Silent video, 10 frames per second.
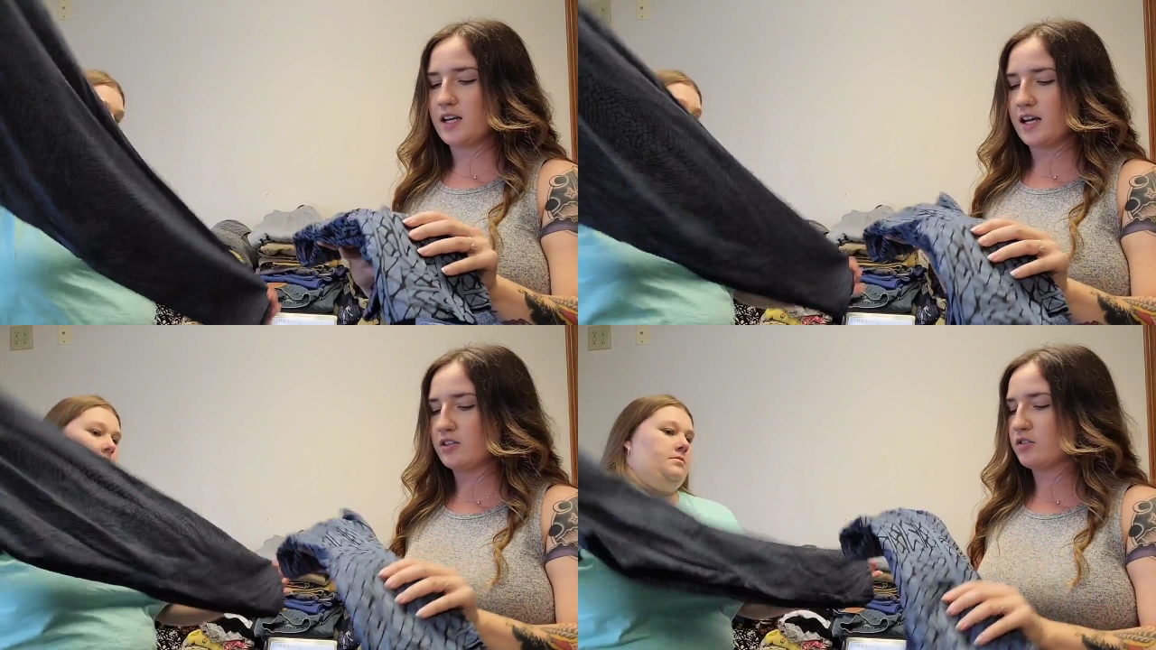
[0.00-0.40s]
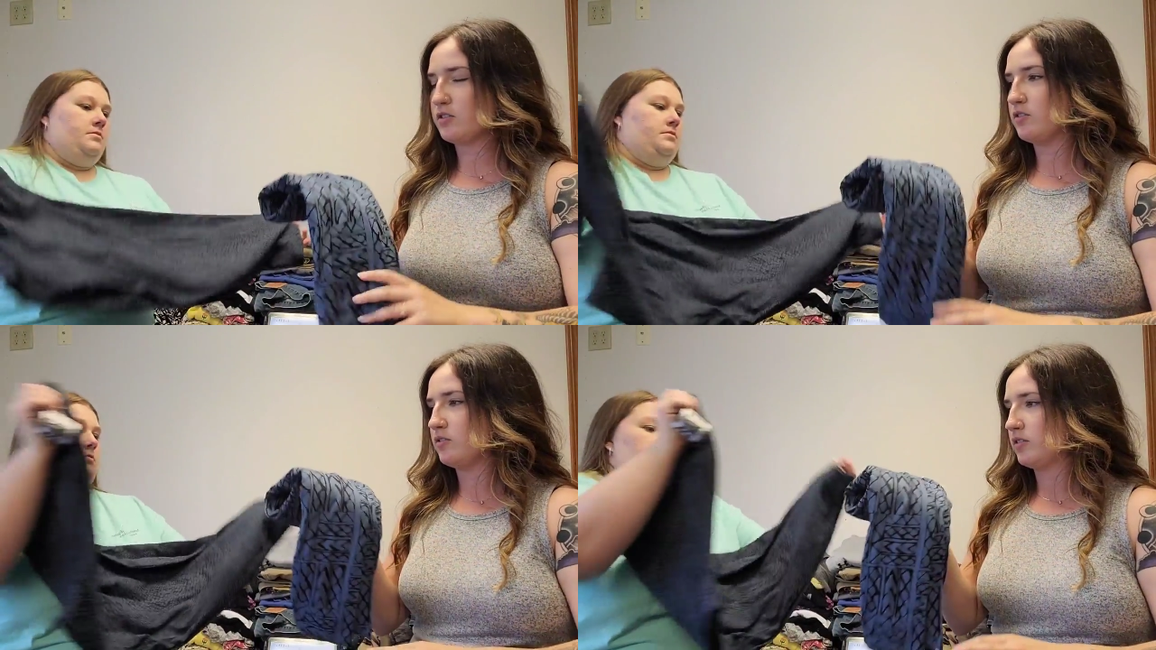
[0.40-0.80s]
Speaker 1: I just
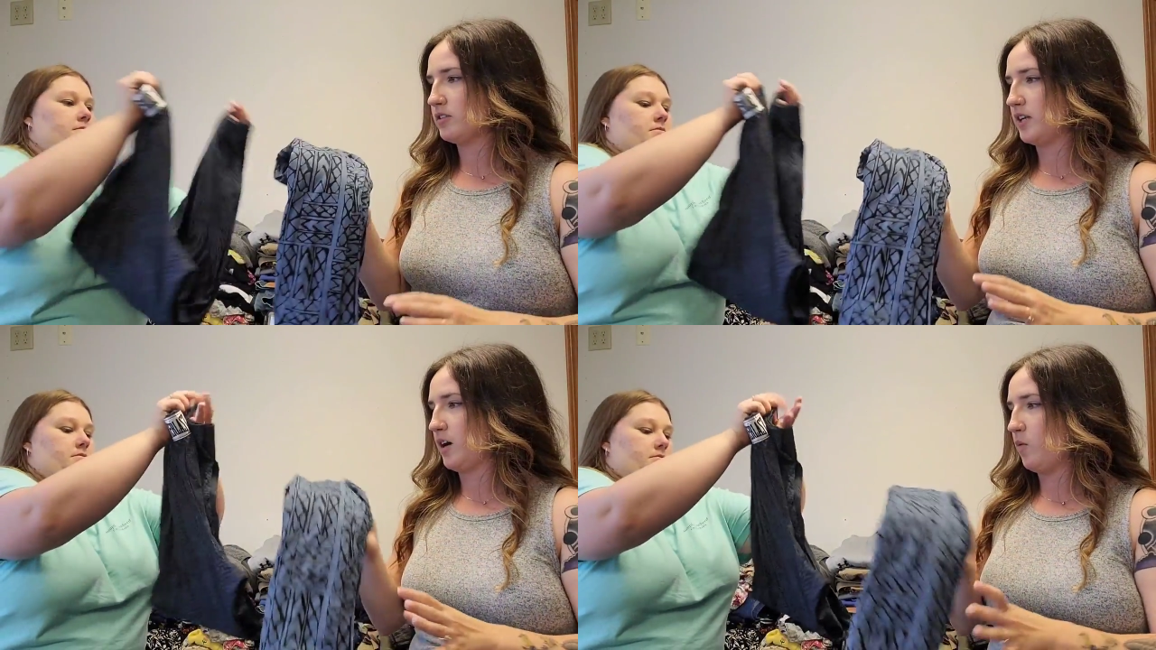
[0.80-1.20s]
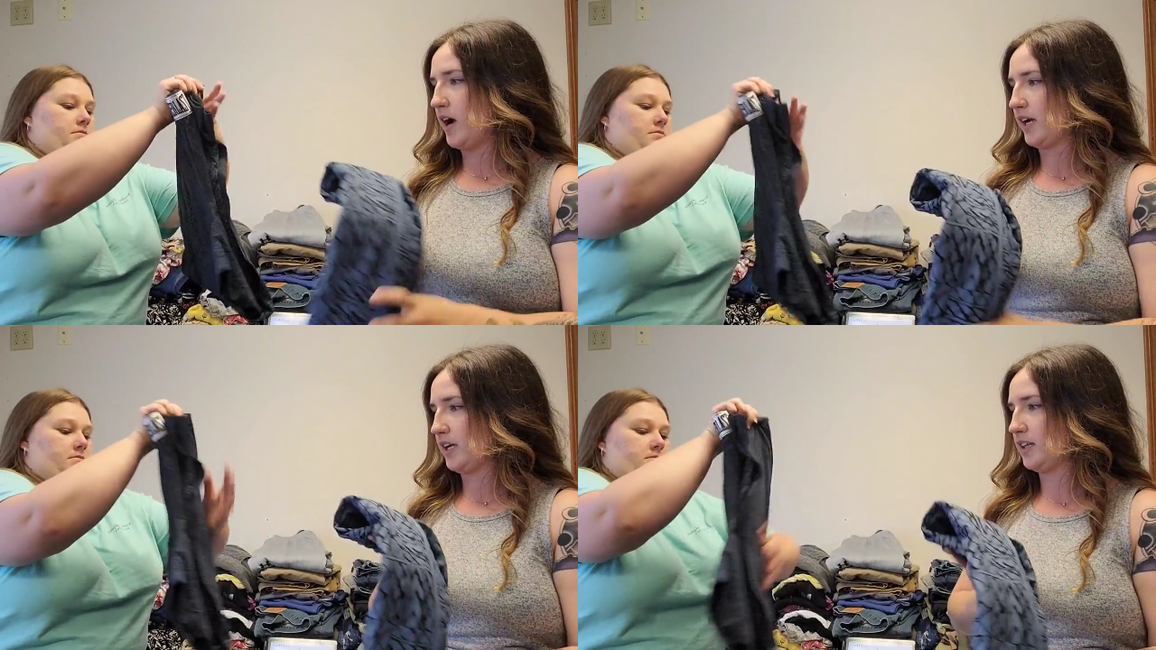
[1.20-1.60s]
knew because of how
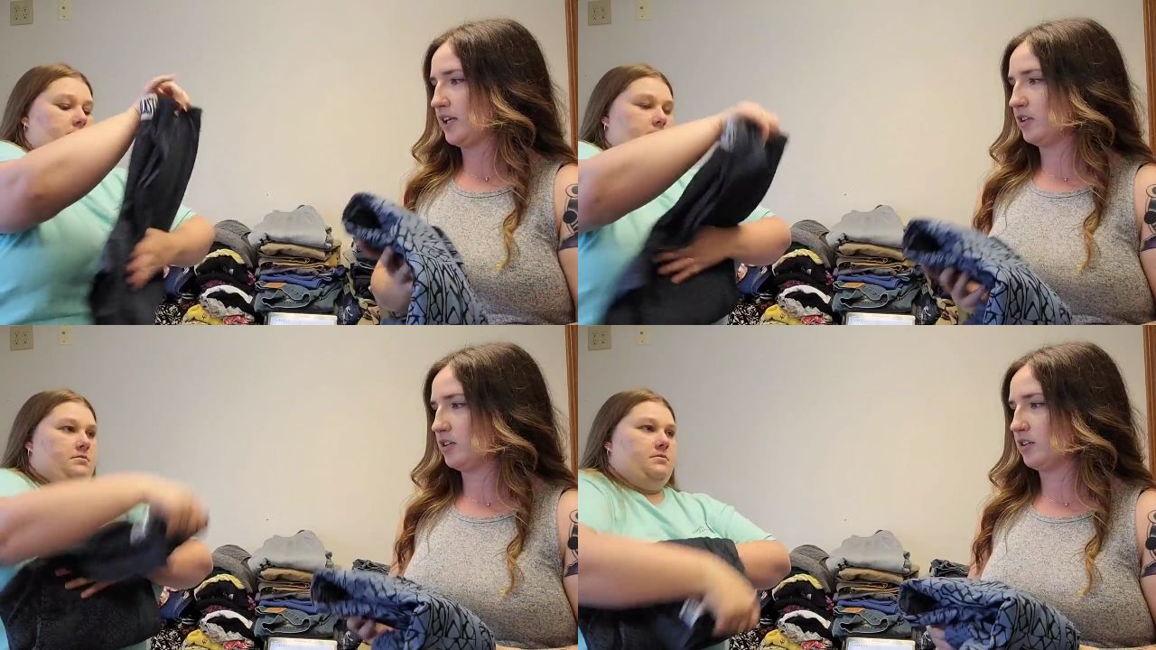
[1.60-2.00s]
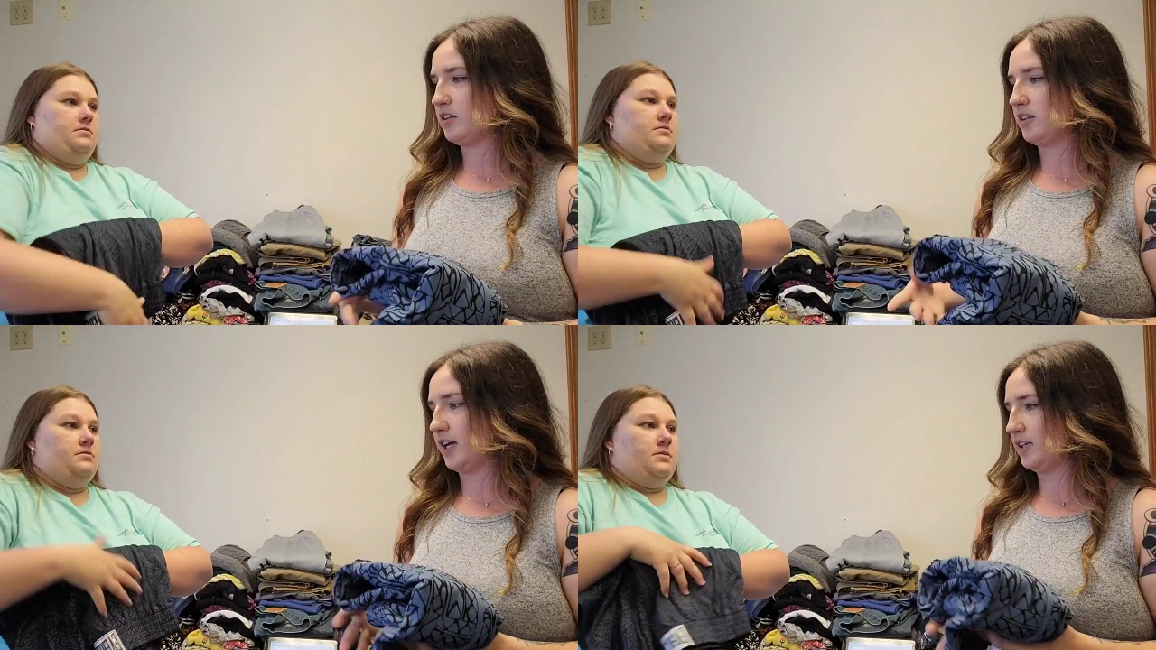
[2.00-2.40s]
wacky they
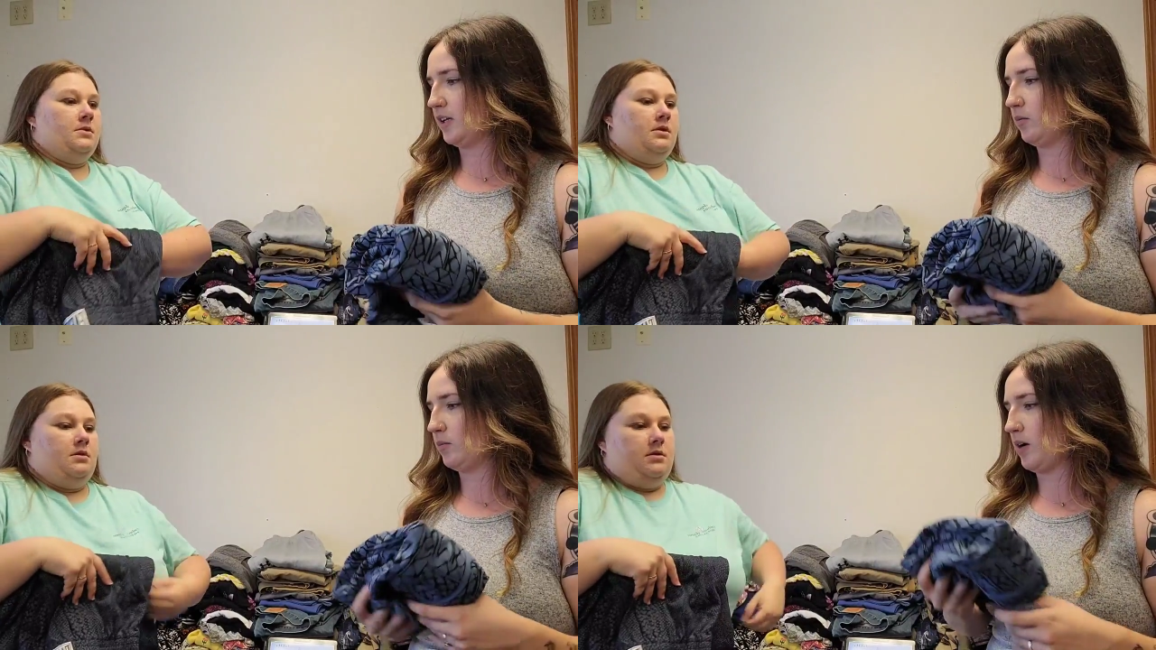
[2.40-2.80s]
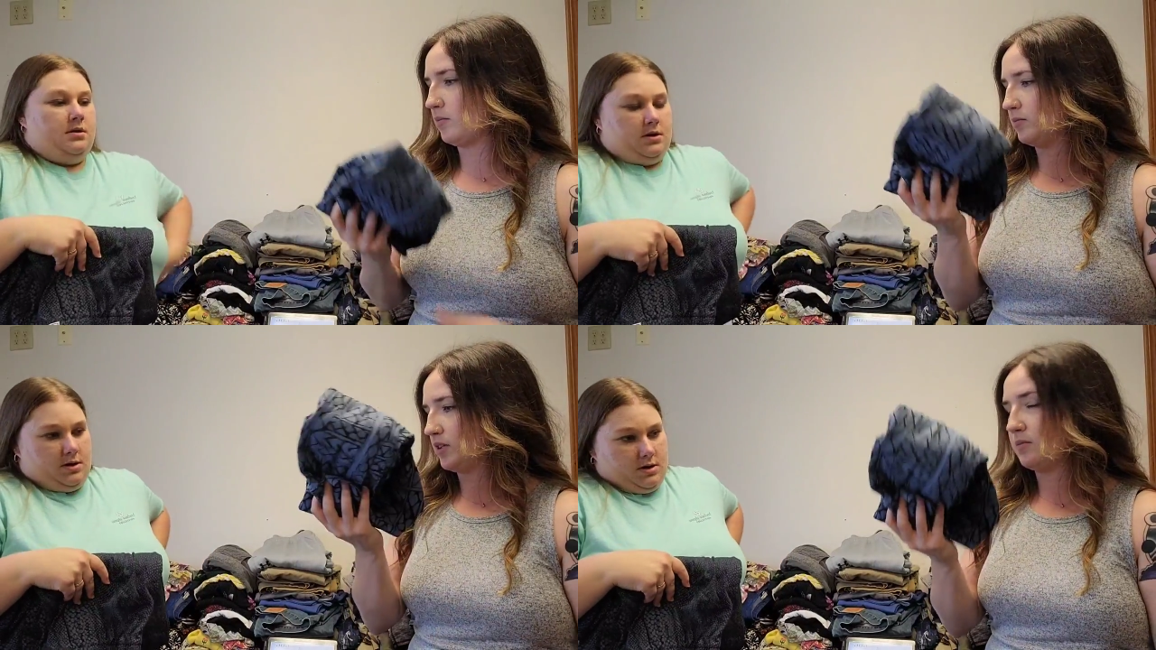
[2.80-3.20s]
looked that they would
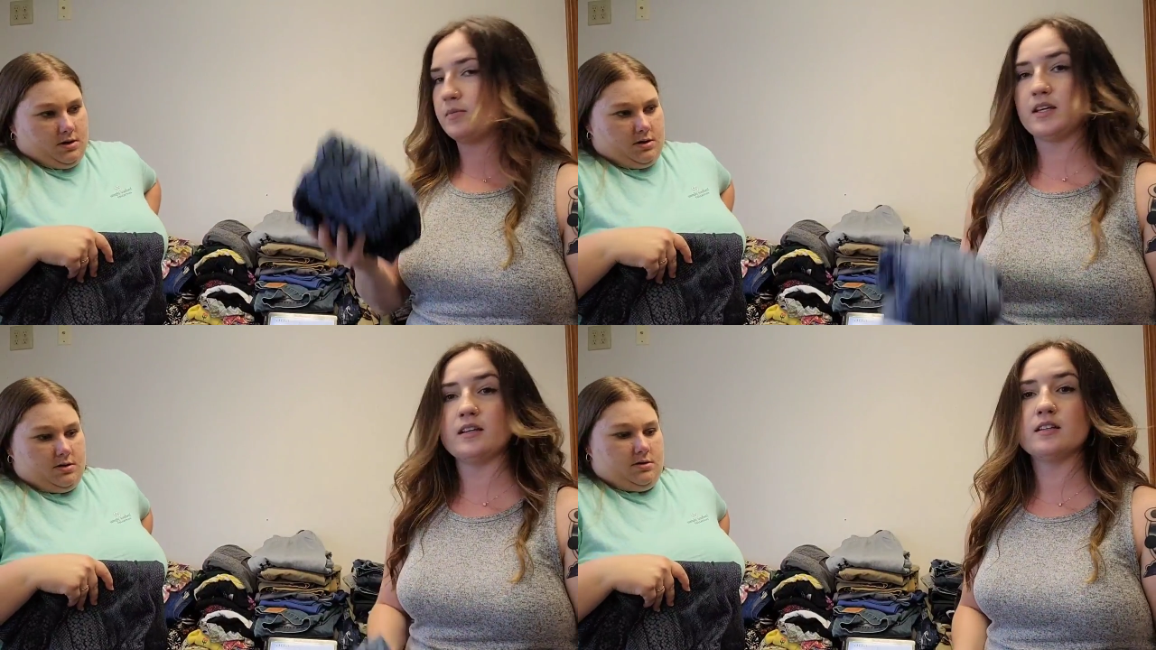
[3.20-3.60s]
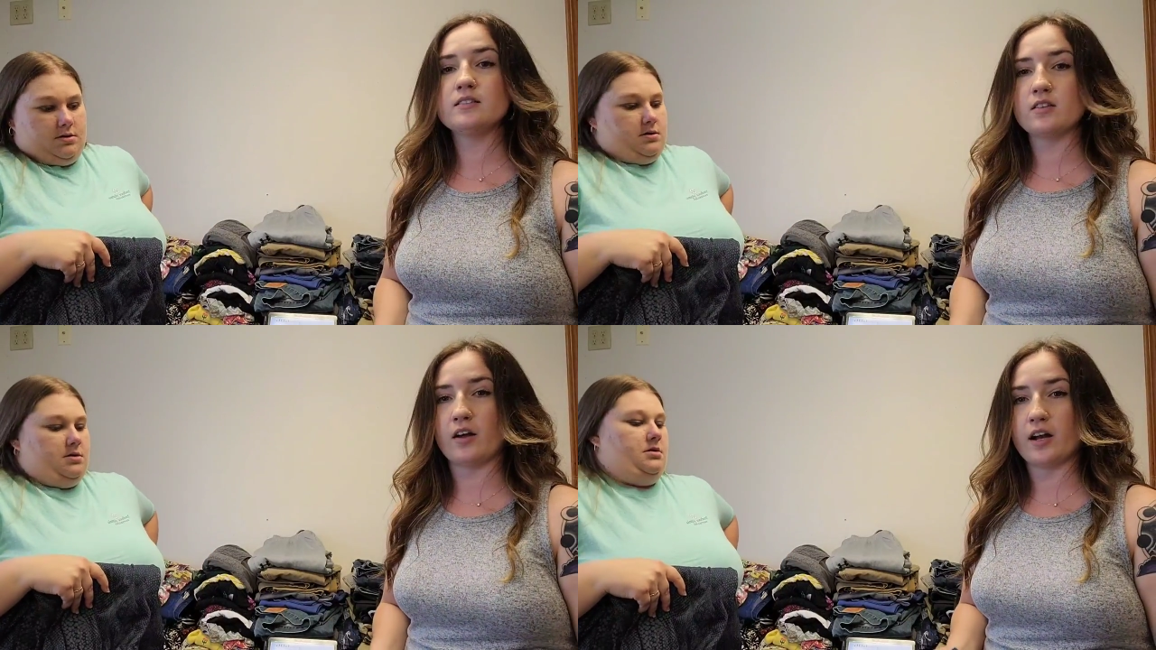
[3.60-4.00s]
probably be sought